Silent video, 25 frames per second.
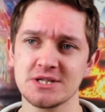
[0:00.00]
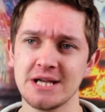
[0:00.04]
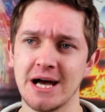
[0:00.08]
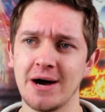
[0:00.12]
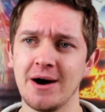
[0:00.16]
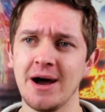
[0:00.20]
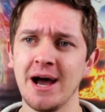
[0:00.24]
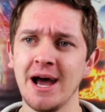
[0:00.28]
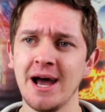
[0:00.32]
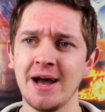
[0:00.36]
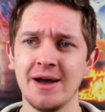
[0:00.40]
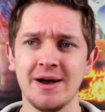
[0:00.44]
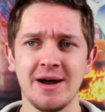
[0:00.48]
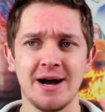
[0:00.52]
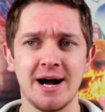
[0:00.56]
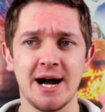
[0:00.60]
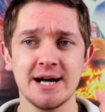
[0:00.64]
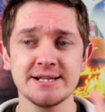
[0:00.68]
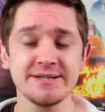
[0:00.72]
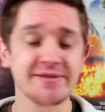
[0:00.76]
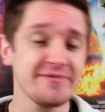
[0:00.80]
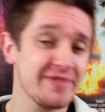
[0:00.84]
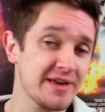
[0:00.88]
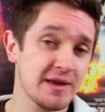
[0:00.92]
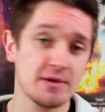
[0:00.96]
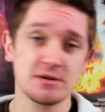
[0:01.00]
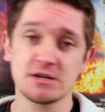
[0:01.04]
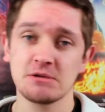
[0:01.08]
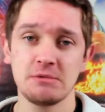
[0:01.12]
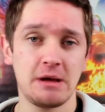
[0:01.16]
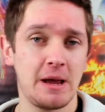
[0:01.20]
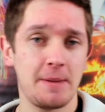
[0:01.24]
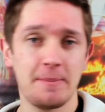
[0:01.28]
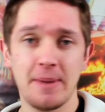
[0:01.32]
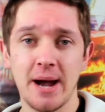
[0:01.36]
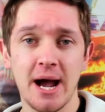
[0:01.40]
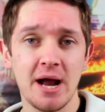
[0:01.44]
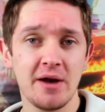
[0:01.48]
Now, I didn't think it was going to
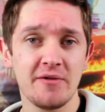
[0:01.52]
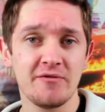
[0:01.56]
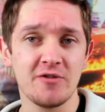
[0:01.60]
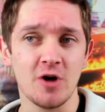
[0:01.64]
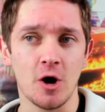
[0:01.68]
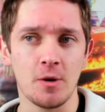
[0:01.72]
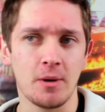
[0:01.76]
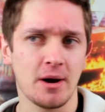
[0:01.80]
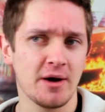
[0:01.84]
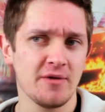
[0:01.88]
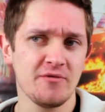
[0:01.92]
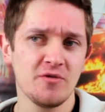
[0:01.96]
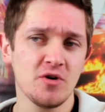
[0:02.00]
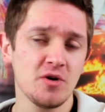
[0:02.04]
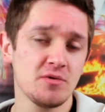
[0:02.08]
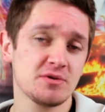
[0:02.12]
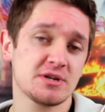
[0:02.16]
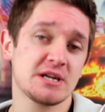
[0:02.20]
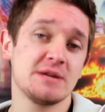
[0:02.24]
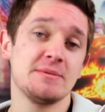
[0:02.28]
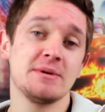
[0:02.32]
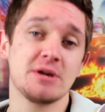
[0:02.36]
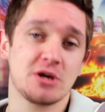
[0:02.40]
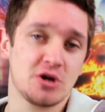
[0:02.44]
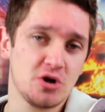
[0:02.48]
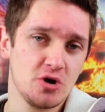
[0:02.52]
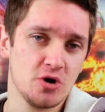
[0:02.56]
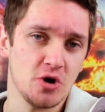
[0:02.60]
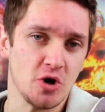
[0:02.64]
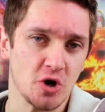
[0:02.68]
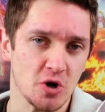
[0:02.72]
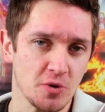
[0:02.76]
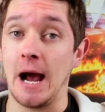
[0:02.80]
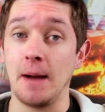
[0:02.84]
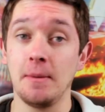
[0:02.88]
be a bad film. I thought it was going to be good.